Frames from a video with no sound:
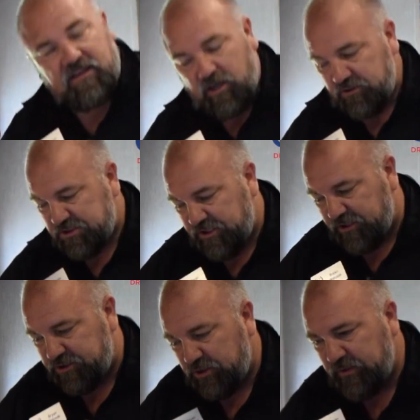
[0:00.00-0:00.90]
coach there
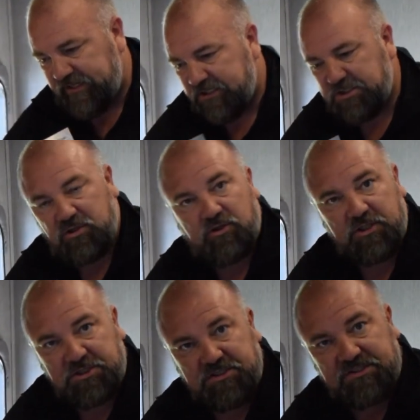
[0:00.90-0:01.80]
are 2 additional
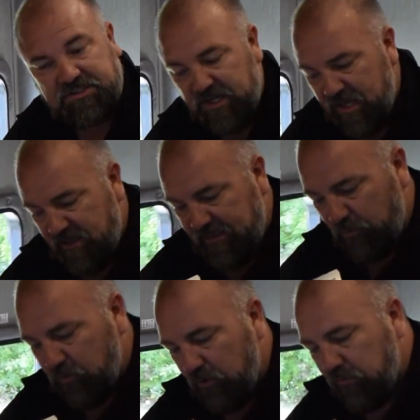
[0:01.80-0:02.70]
cushions
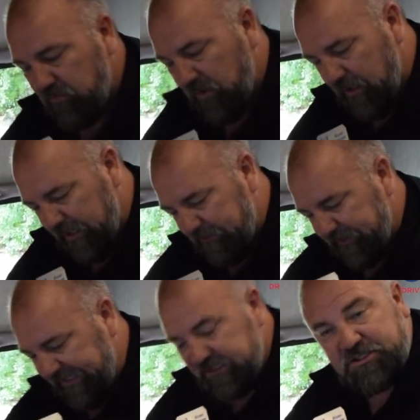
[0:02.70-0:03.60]
that will
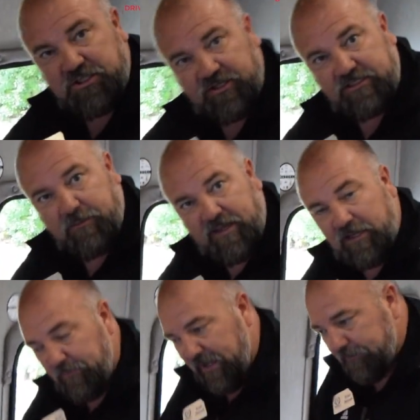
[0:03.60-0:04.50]
be inserted to make
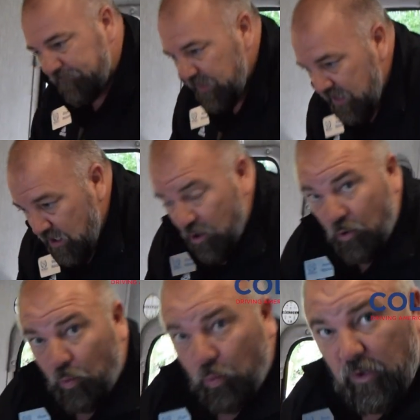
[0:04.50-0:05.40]
a bed.
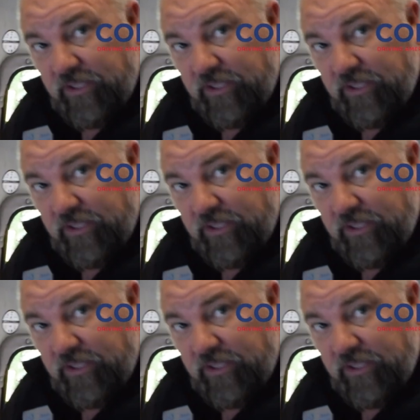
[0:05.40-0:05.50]
We